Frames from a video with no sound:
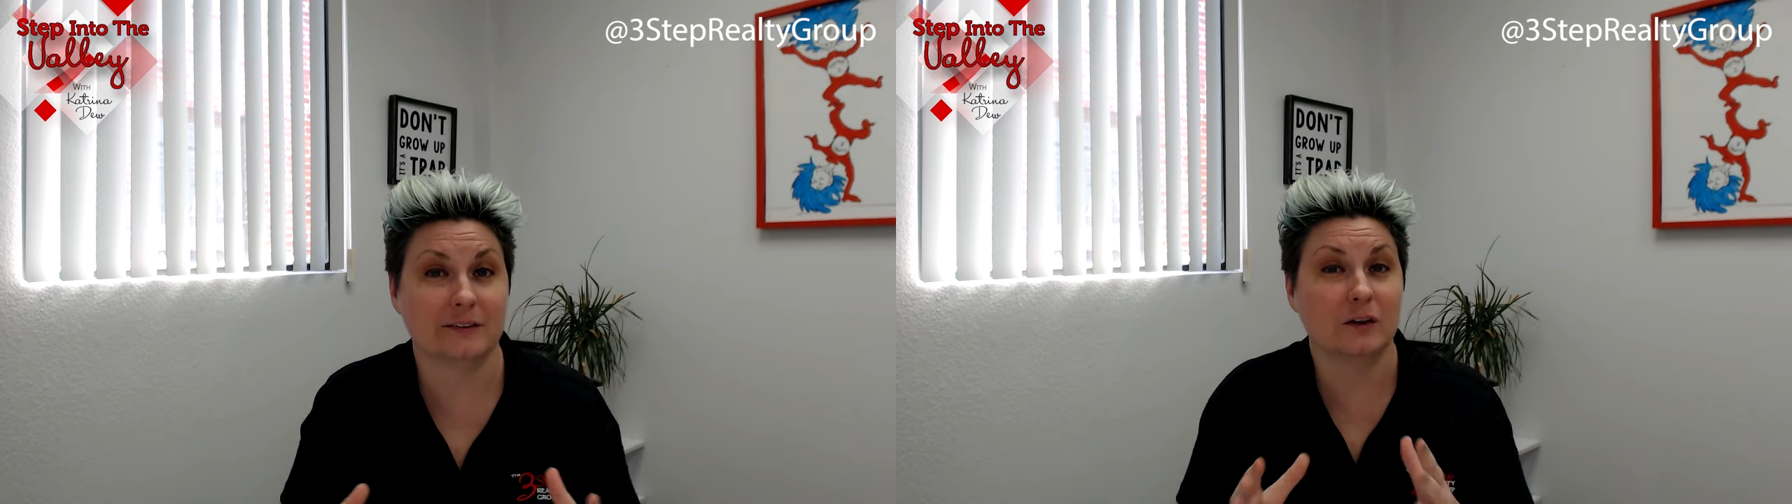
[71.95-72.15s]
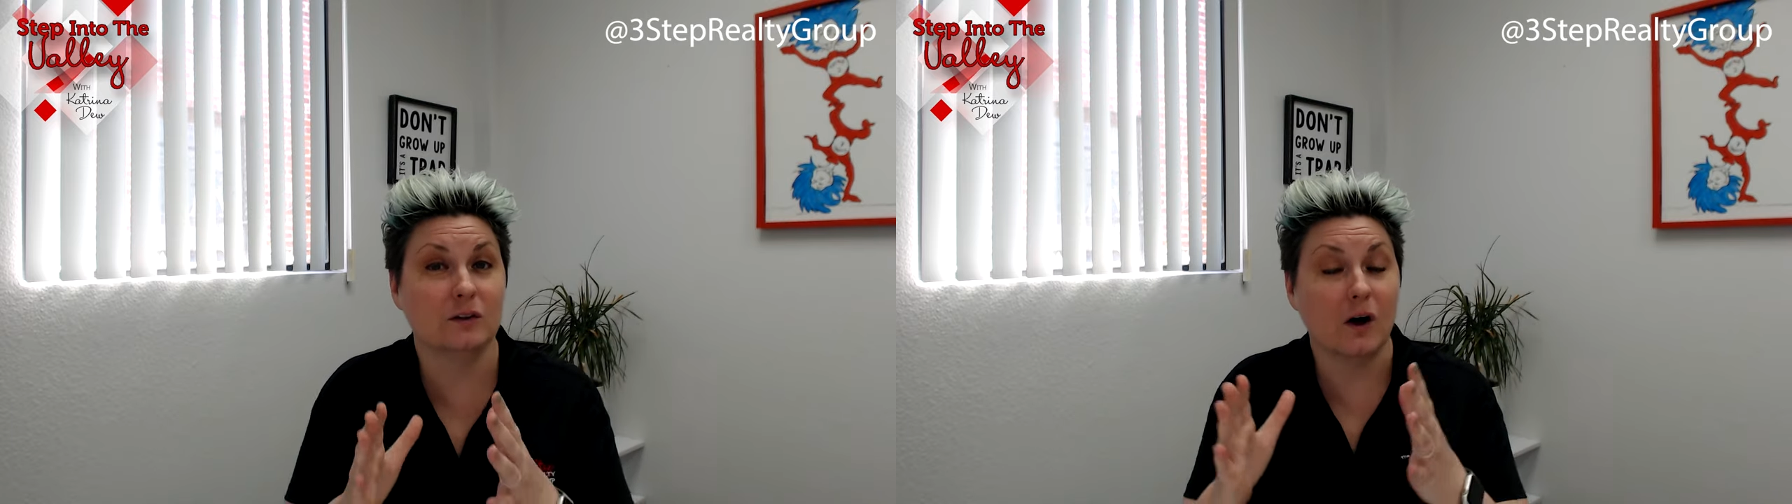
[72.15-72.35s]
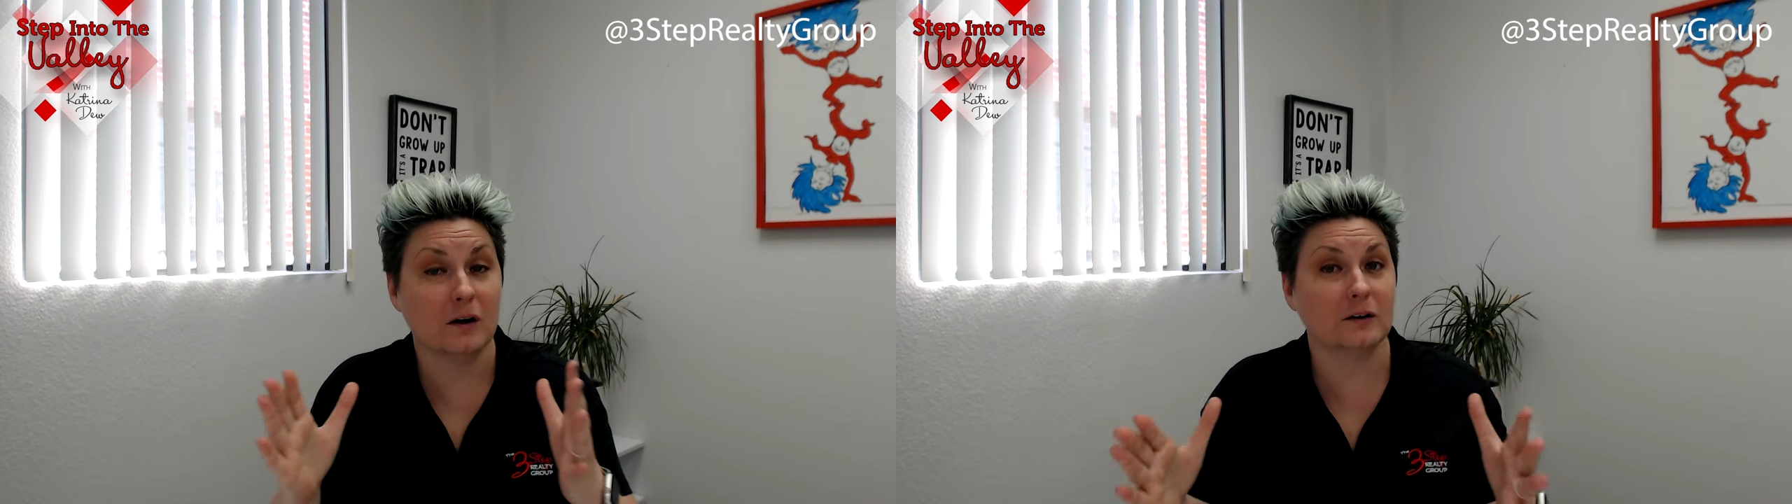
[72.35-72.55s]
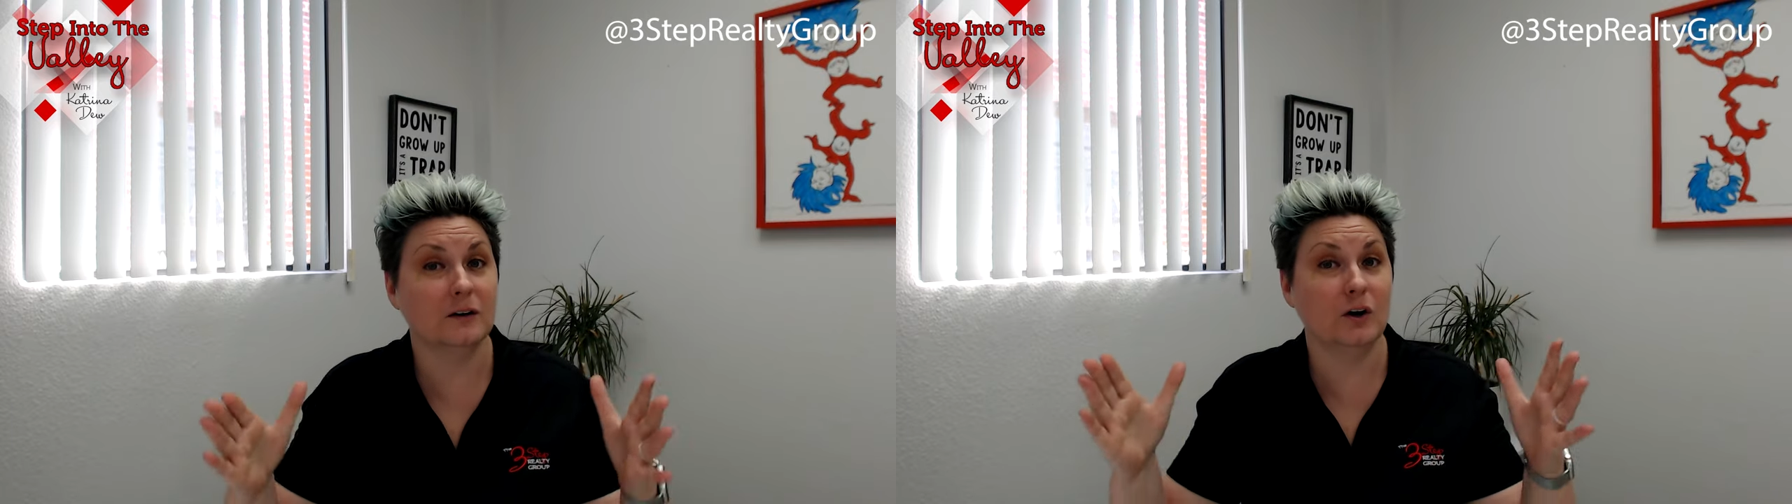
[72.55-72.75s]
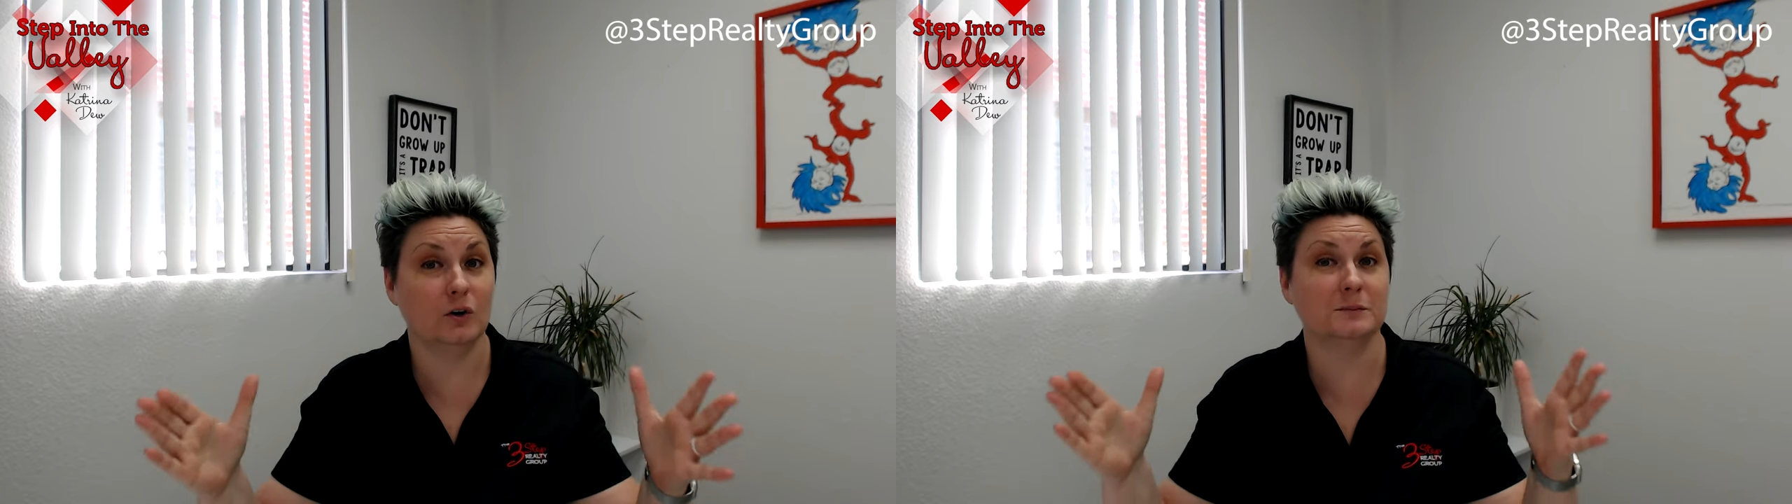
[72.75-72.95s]
the longer a
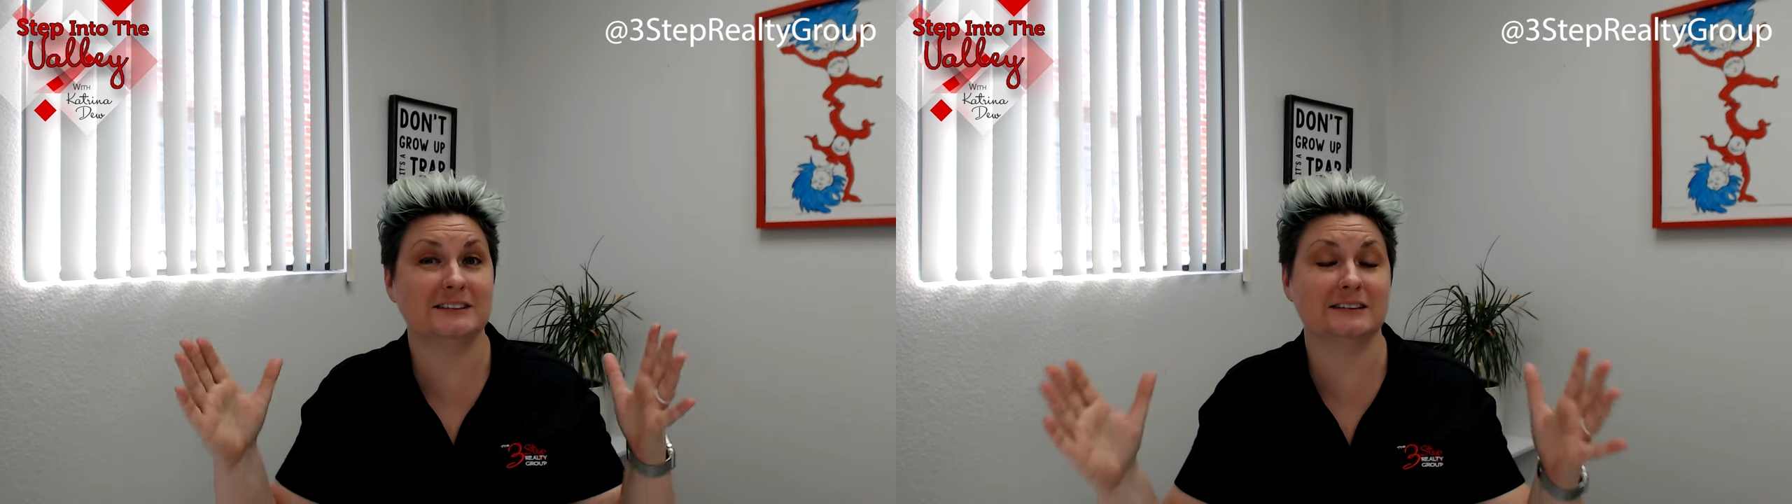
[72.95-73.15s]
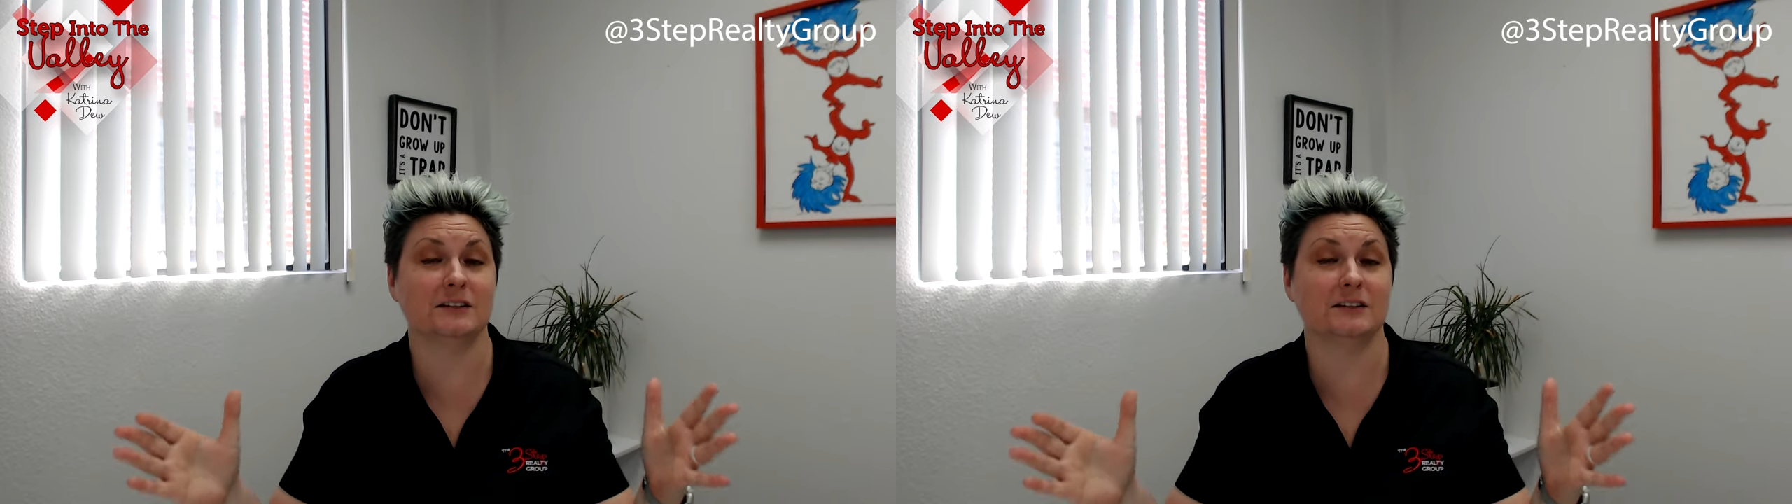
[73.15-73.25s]
home sits